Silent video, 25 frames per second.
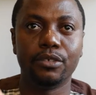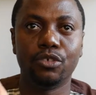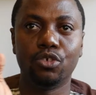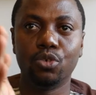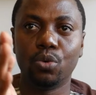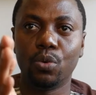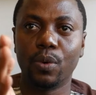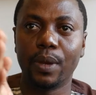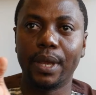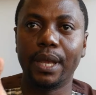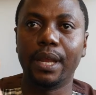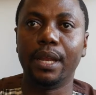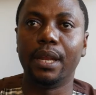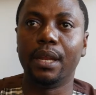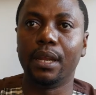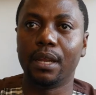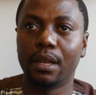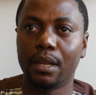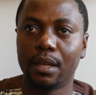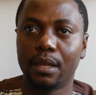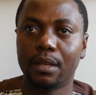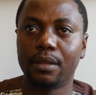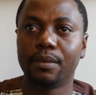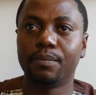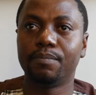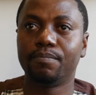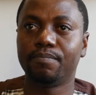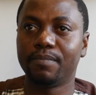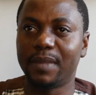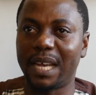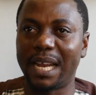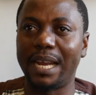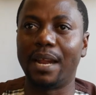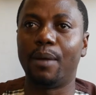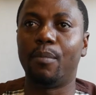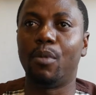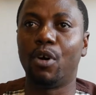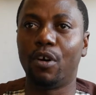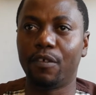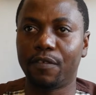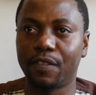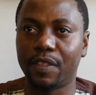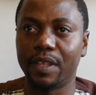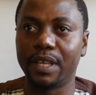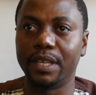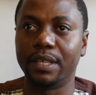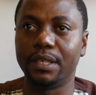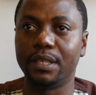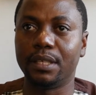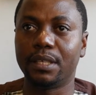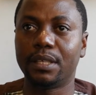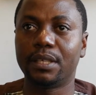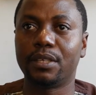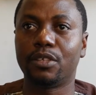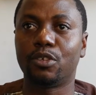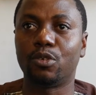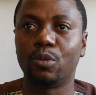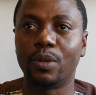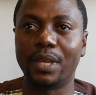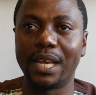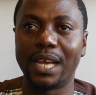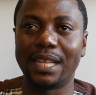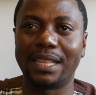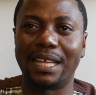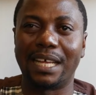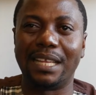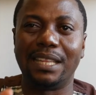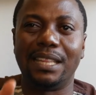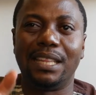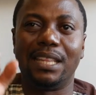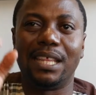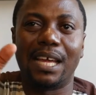doing a number of things together.